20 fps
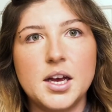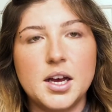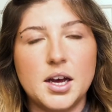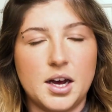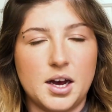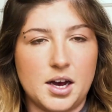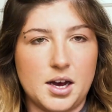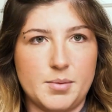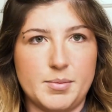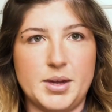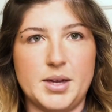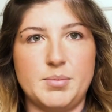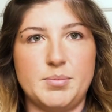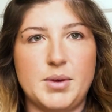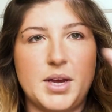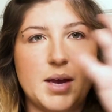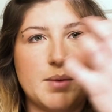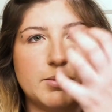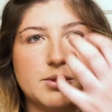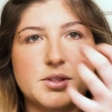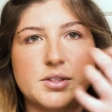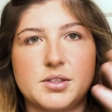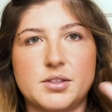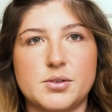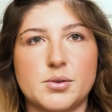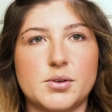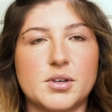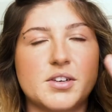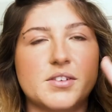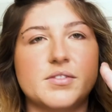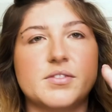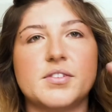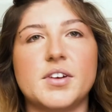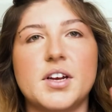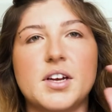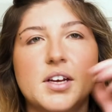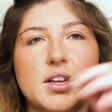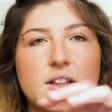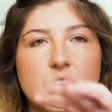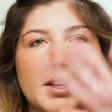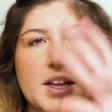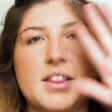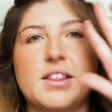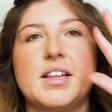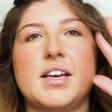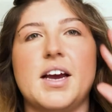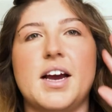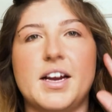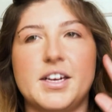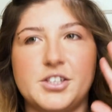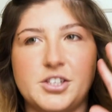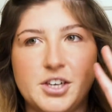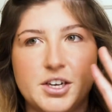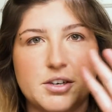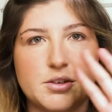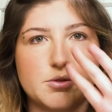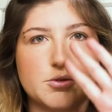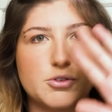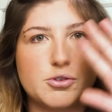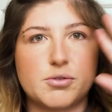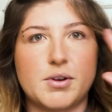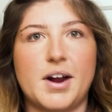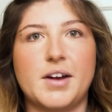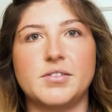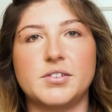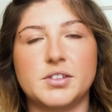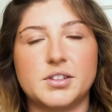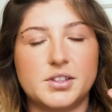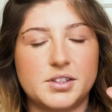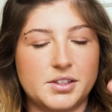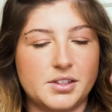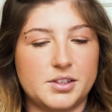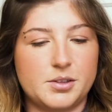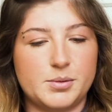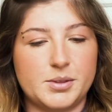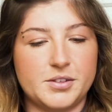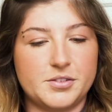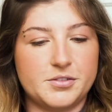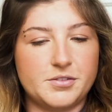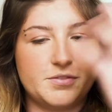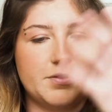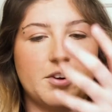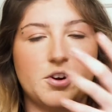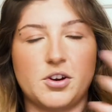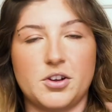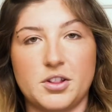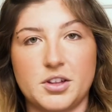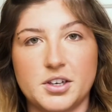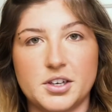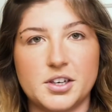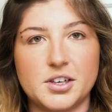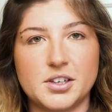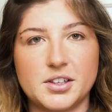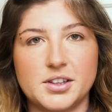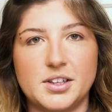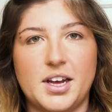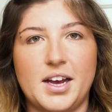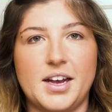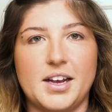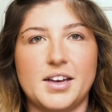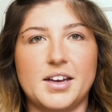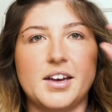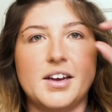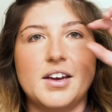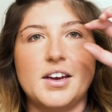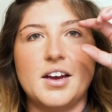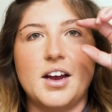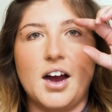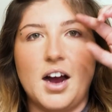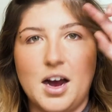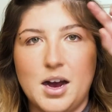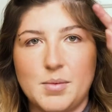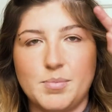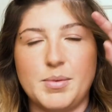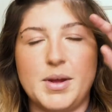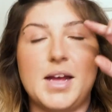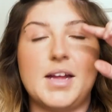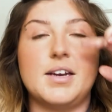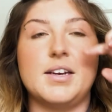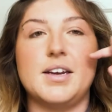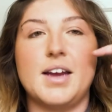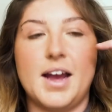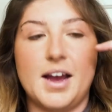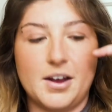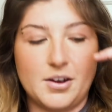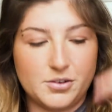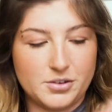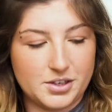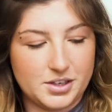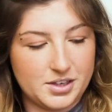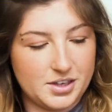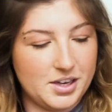and be able to sort of let the eyeshadow travel a little bit farther, like up and down